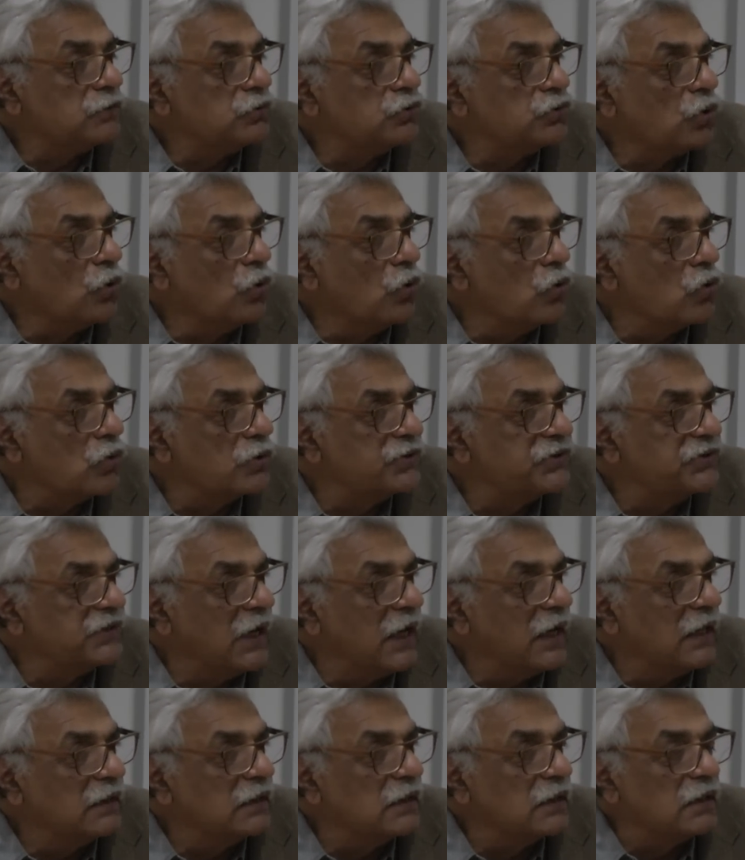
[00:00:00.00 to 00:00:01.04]
talk
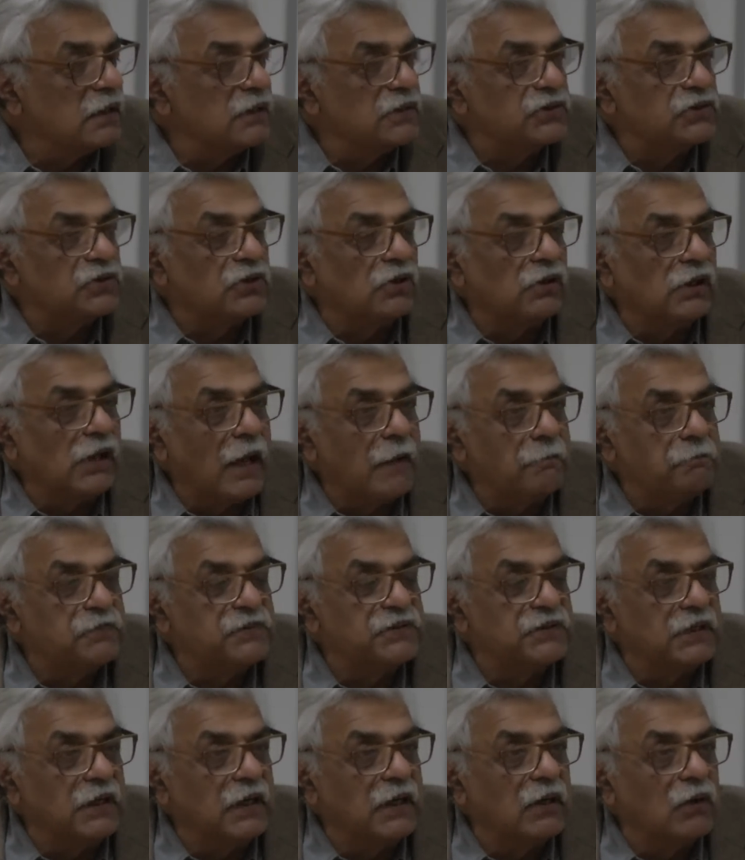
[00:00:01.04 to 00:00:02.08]
saying that it's
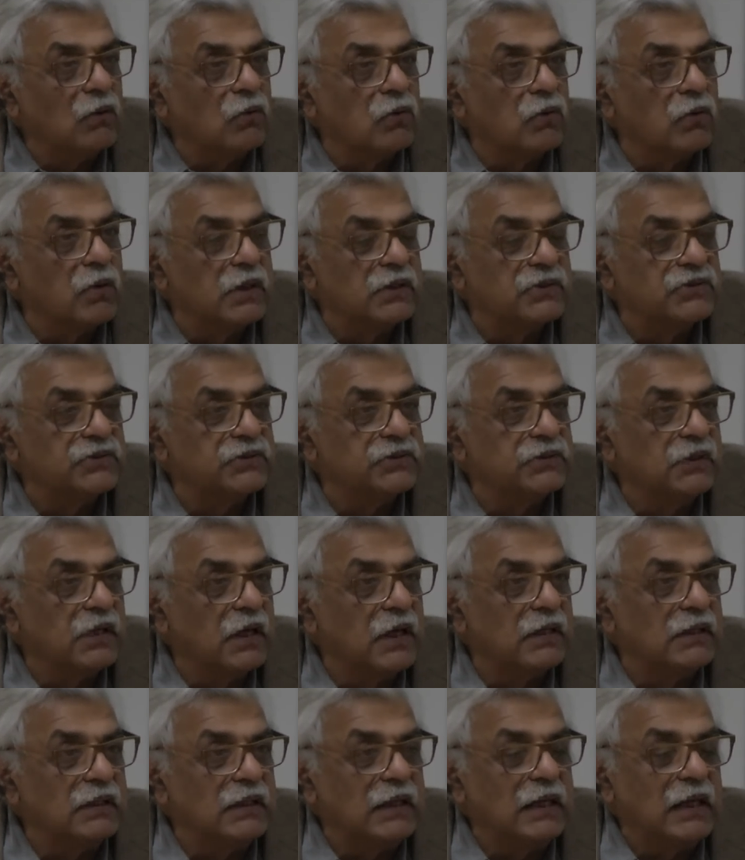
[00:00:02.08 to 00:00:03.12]
collapsing or it's
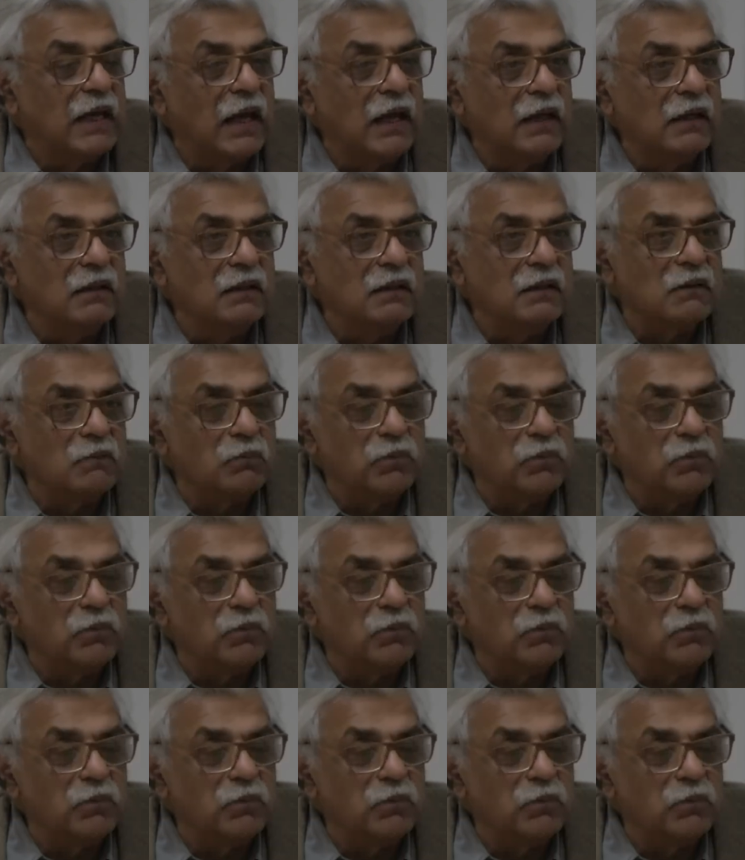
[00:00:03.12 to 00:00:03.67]
near the end,